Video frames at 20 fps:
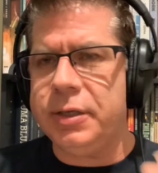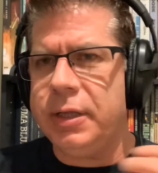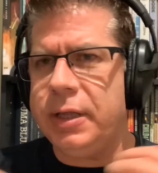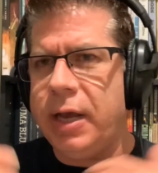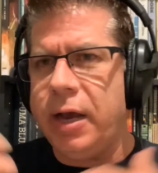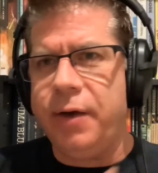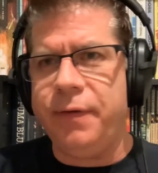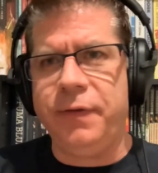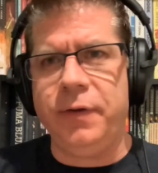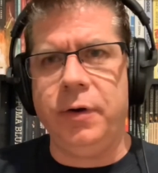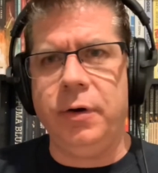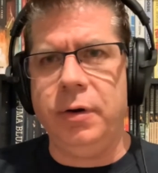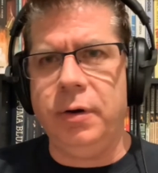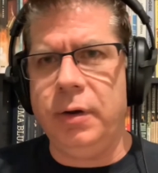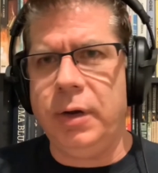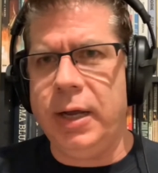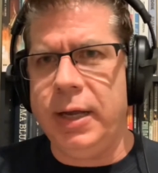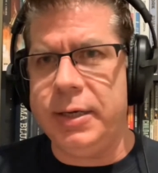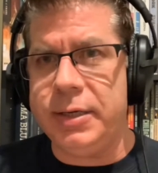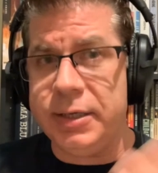They
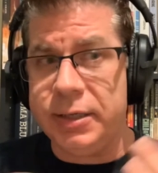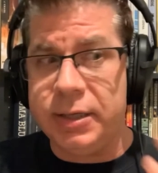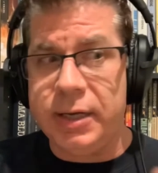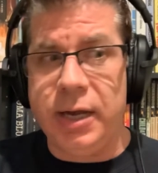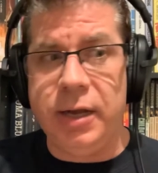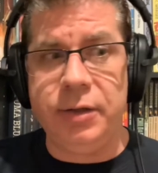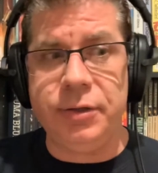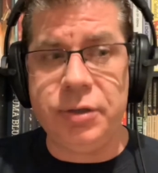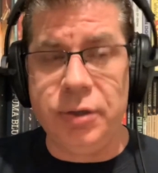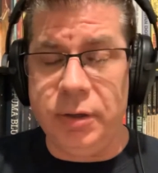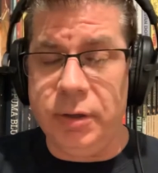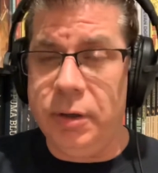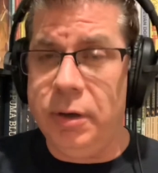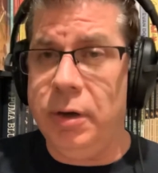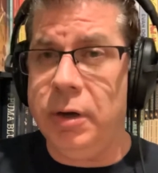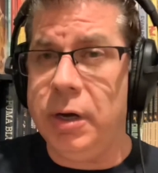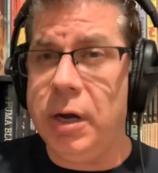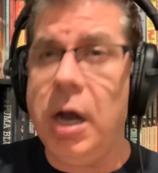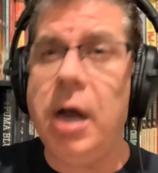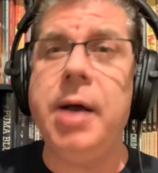offer discounts
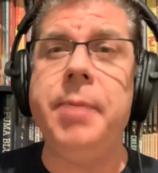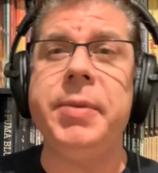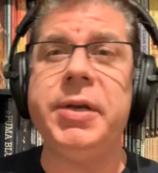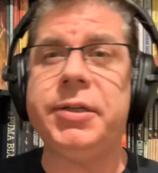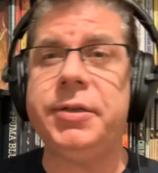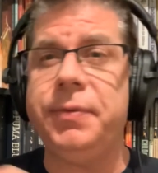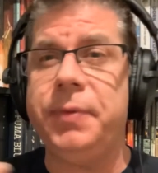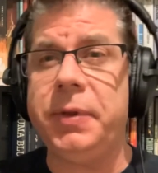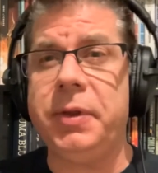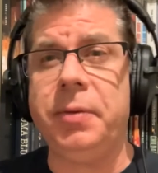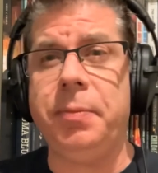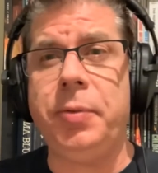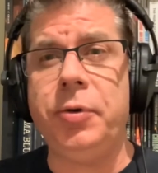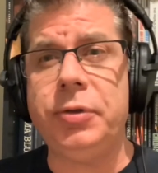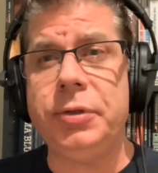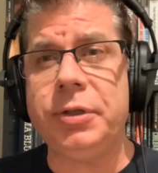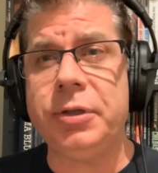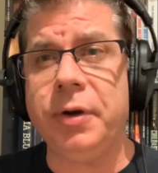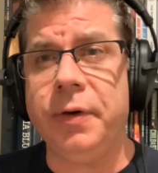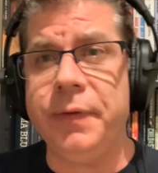on comics with the
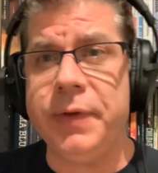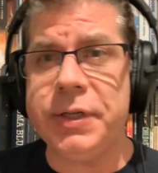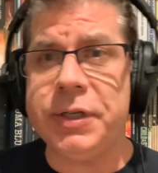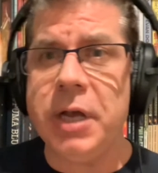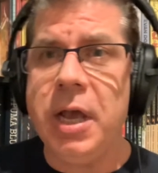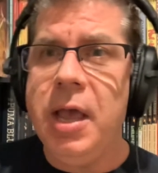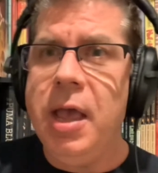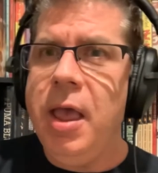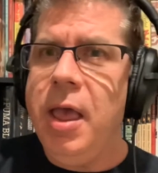pull service.